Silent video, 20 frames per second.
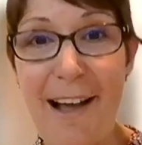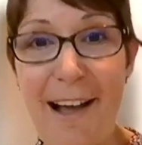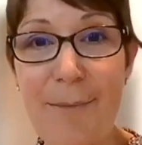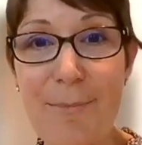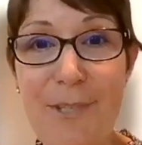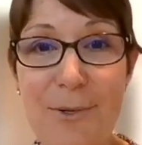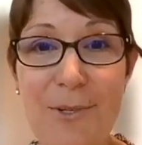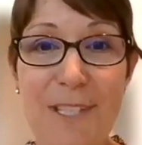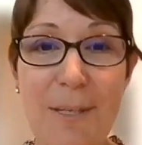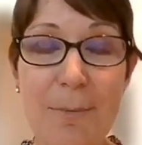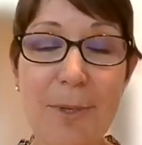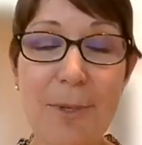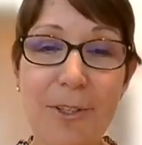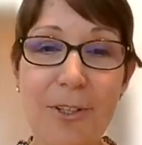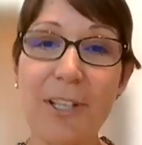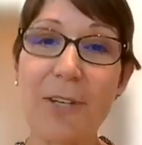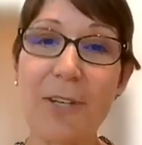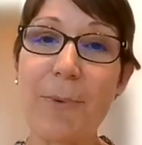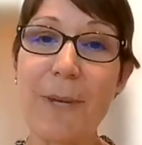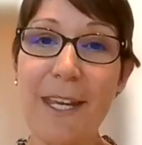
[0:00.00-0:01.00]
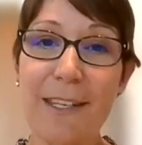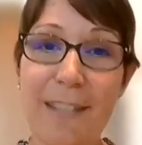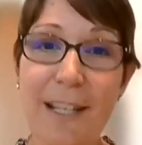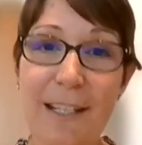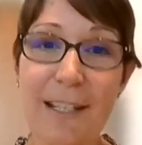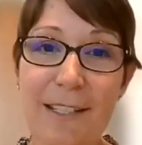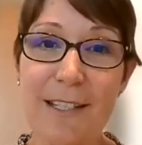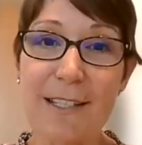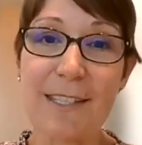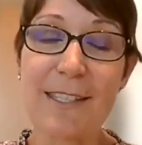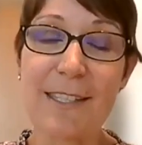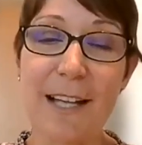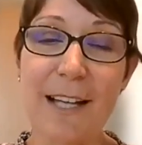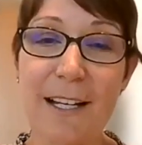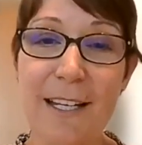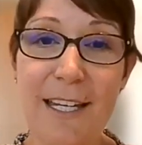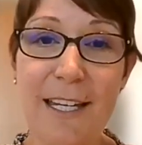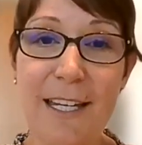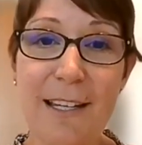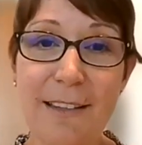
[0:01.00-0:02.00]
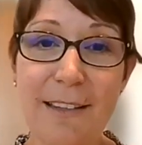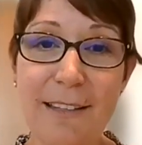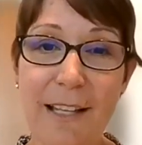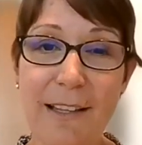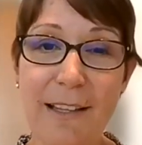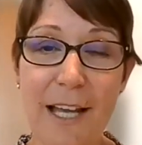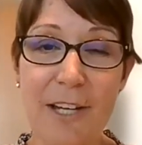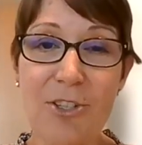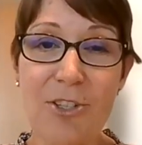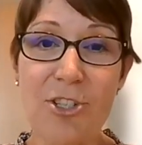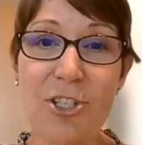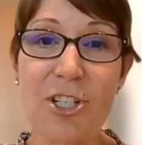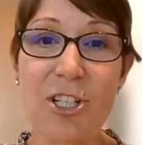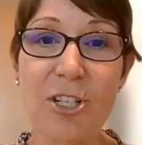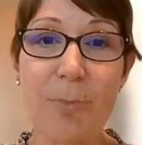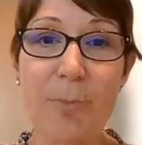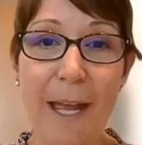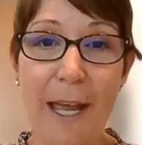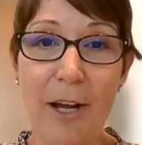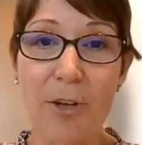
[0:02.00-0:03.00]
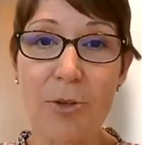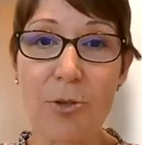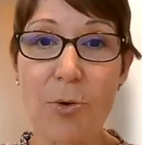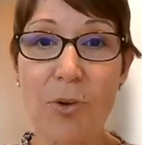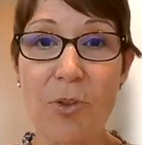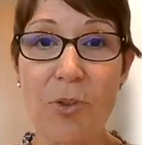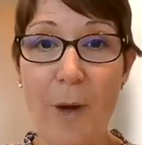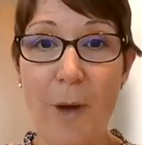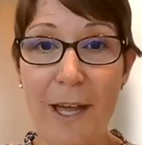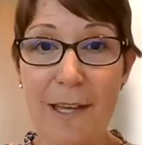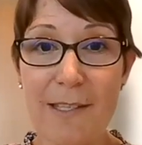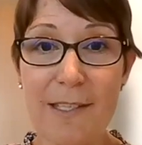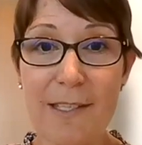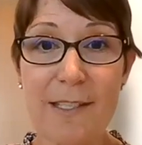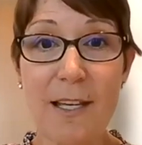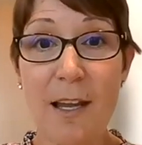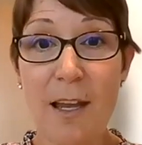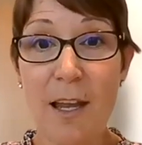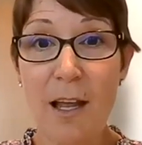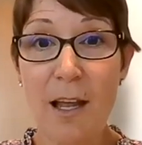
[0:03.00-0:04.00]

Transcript: So similarly, we conducted a study late last year by Echo Northwest